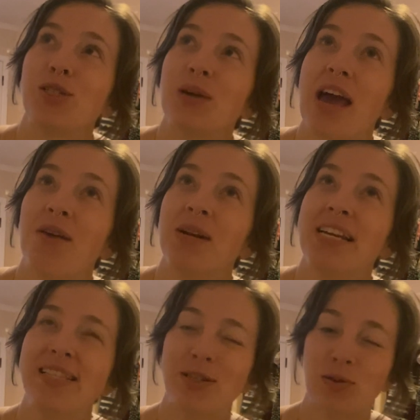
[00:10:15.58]
to carry
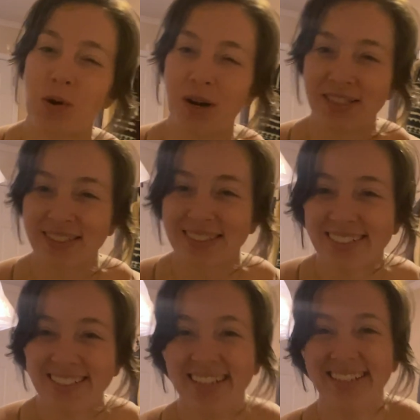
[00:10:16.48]
in this world.
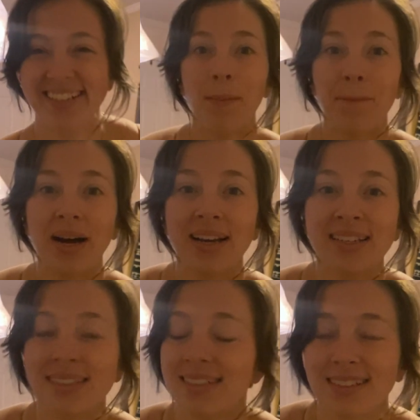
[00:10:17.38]

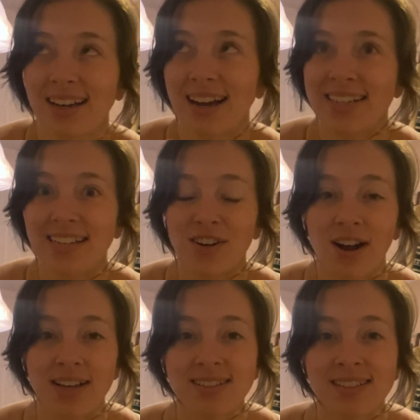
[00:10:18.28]
But I
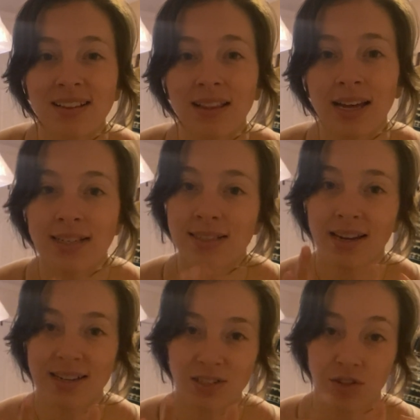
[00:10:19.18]
digress. Let us
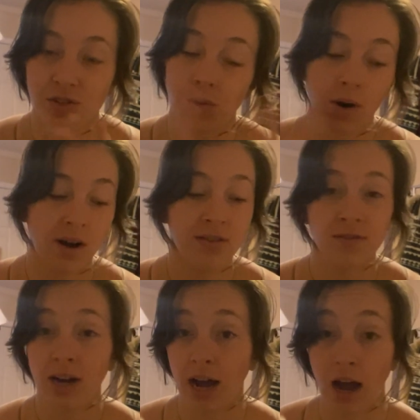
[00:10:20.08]
get into the story
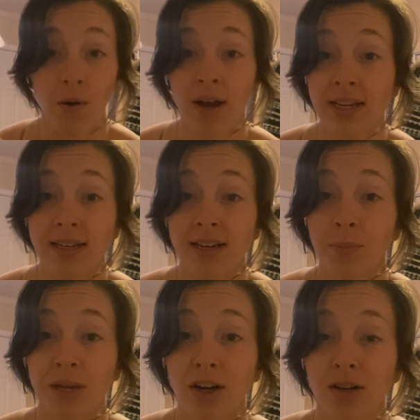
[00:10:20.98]
of how I ended up
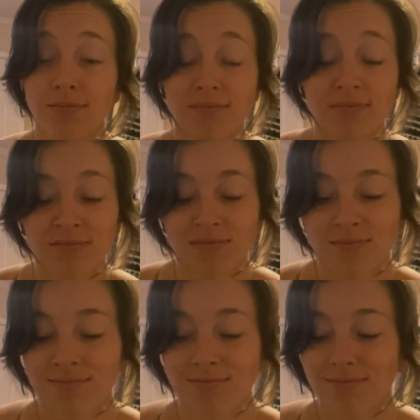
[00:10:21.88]
here.
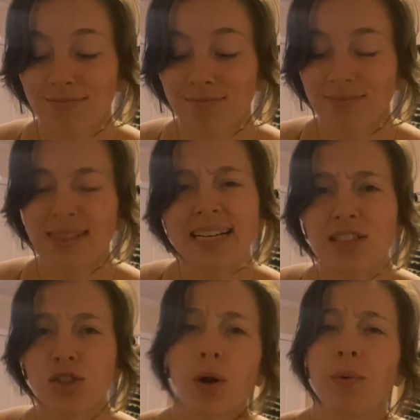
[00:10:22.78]
It's
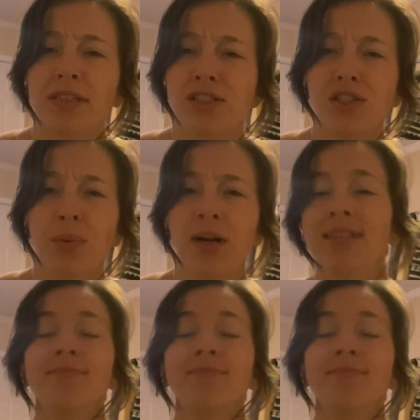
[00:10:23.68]
a short one, don't worry.